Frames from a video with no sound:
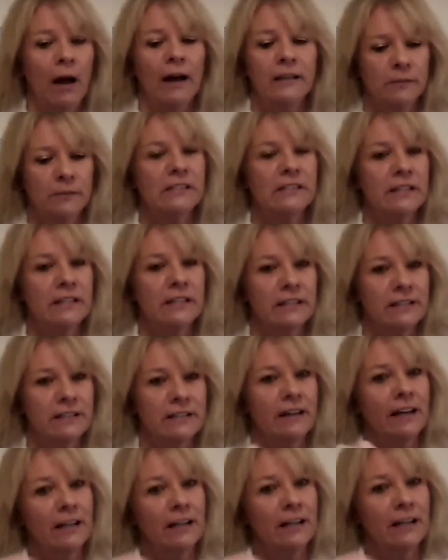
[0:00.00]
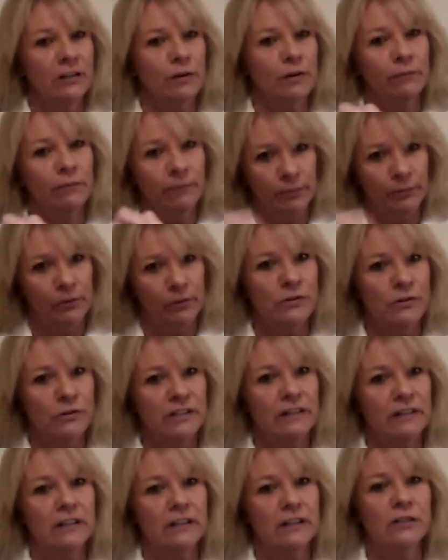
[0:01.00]
Mine is missing tonight because we're
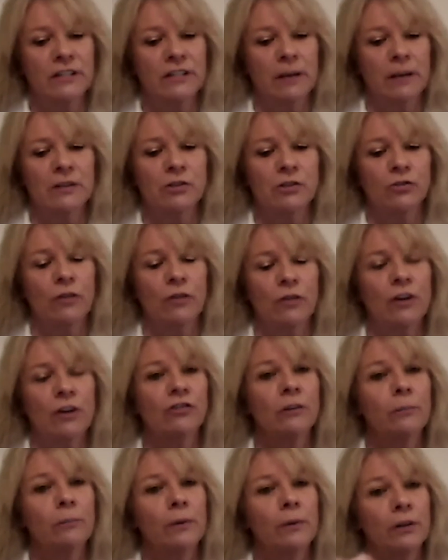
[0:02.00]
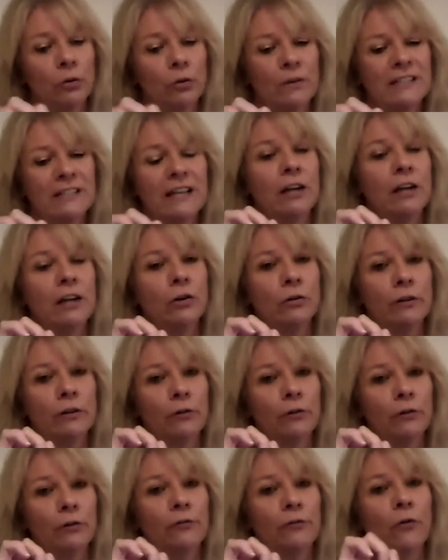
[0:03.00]
using this for demonstration, but you would
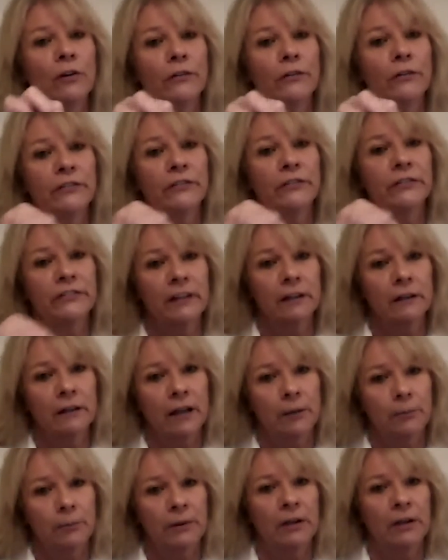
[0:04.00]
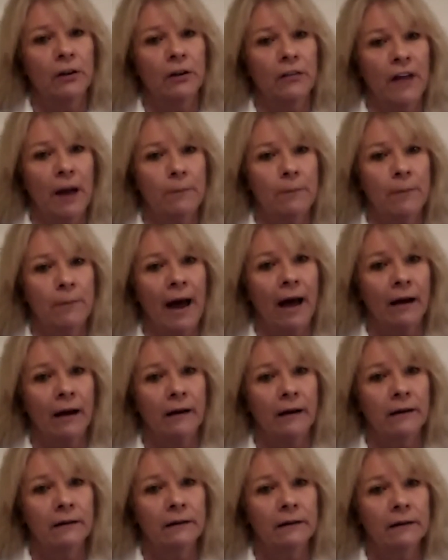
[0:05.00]
take your little foil seal and peel that
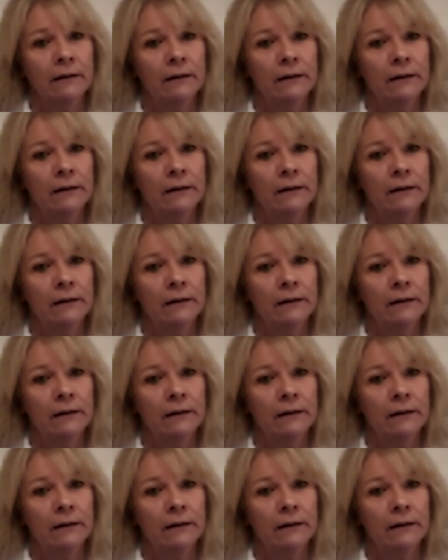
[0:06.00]
back